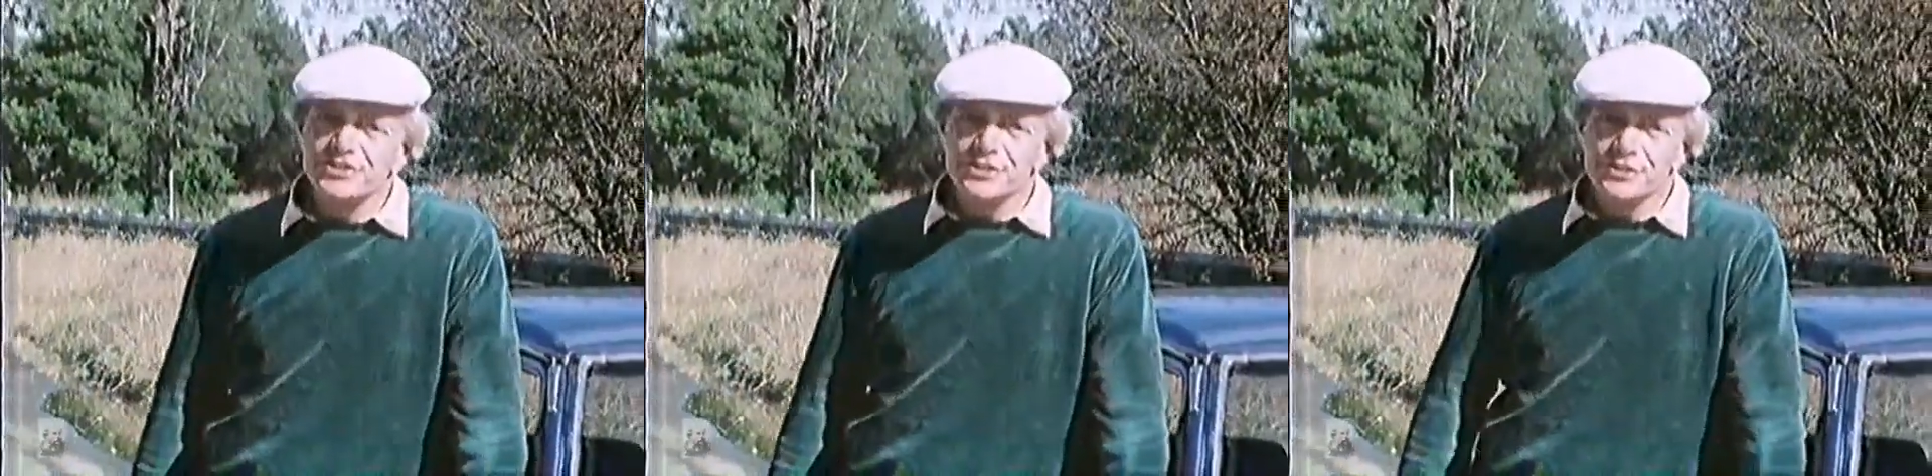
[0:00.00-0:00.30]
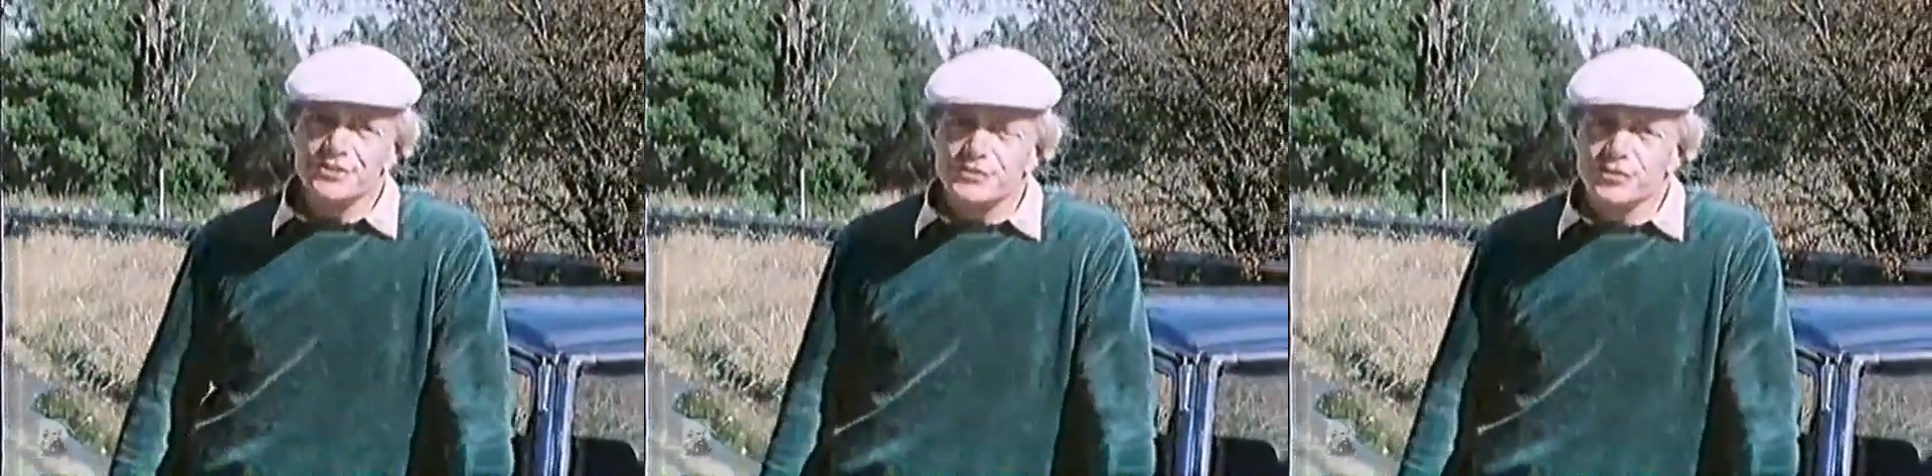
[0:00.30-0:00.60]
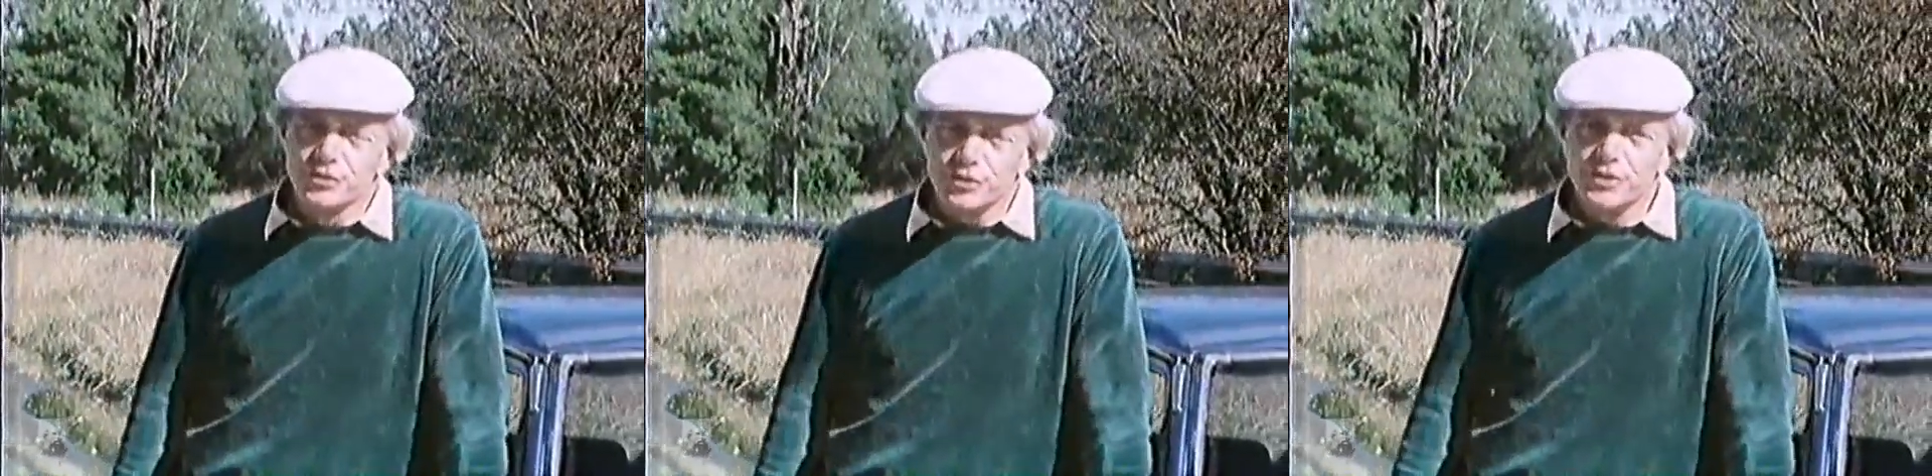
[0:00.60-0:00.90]
series of
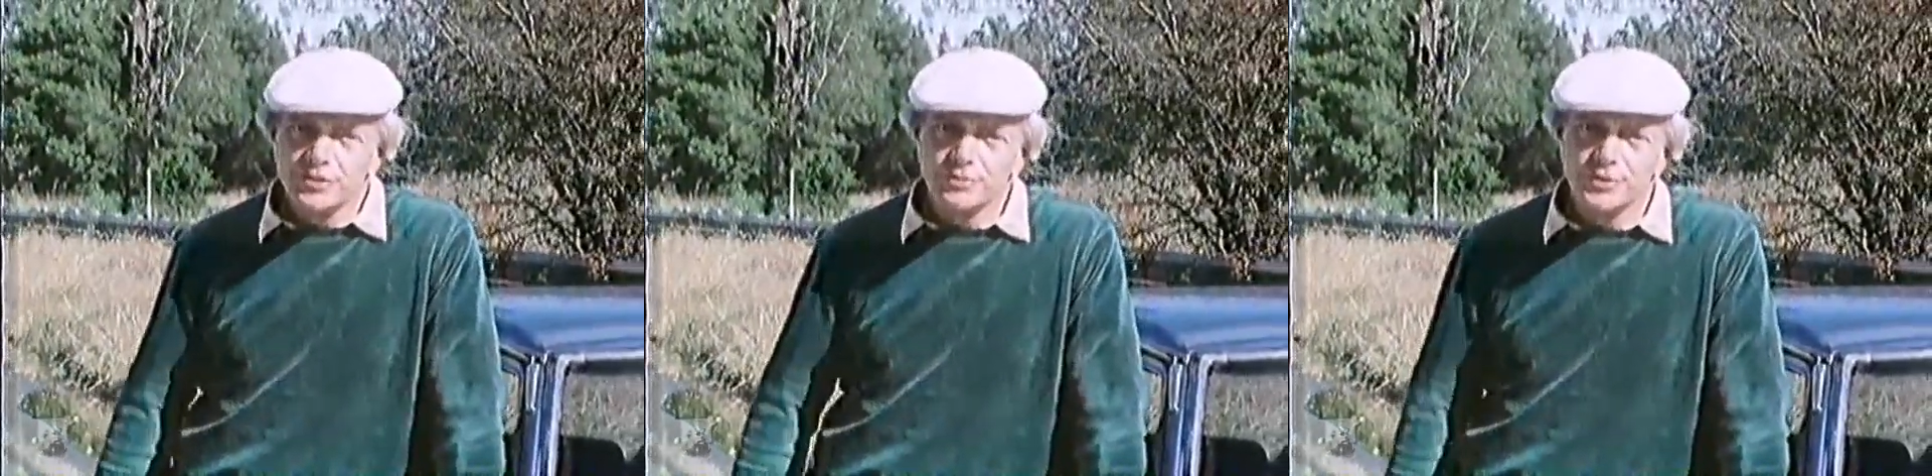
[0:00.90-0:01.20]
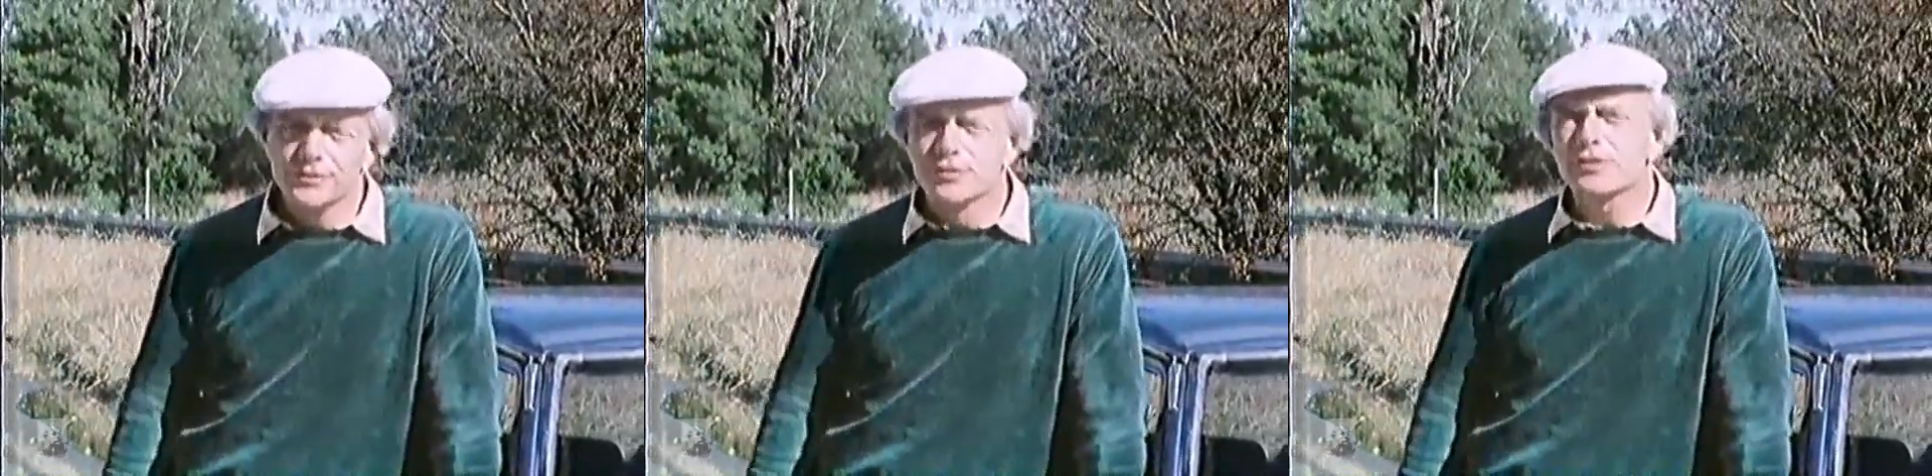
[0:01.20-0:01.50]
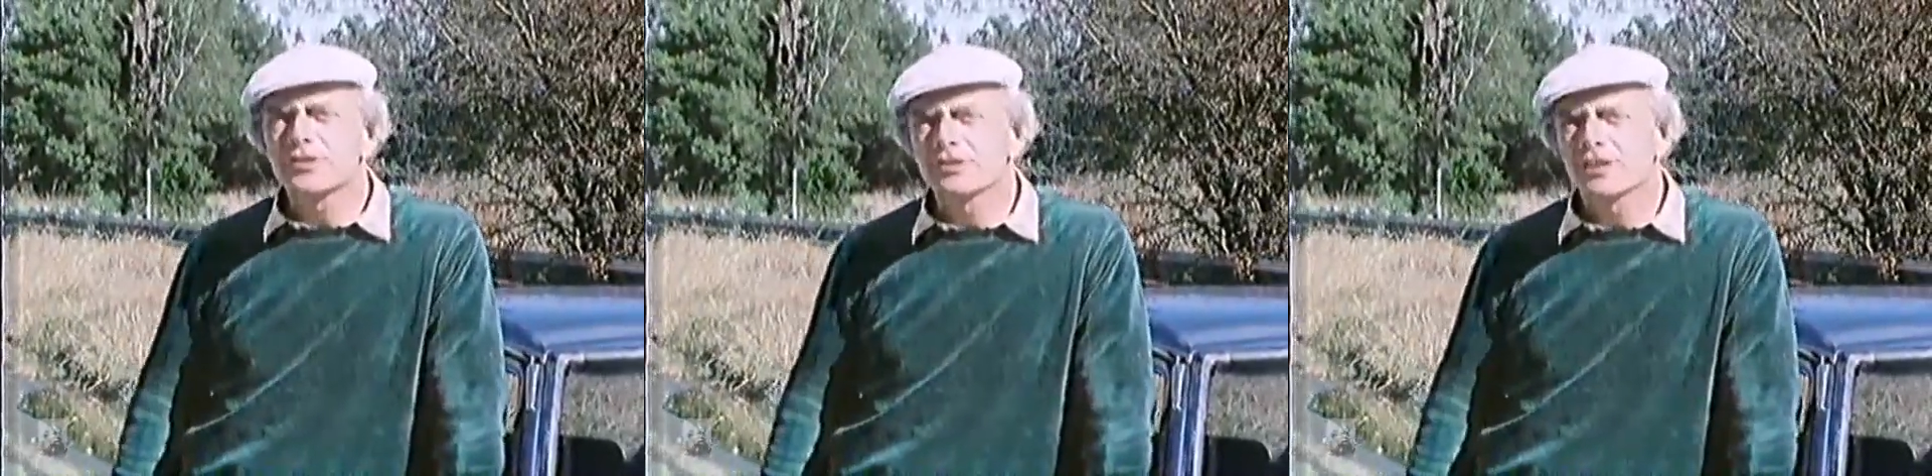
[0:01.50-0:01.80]
talk, we've looked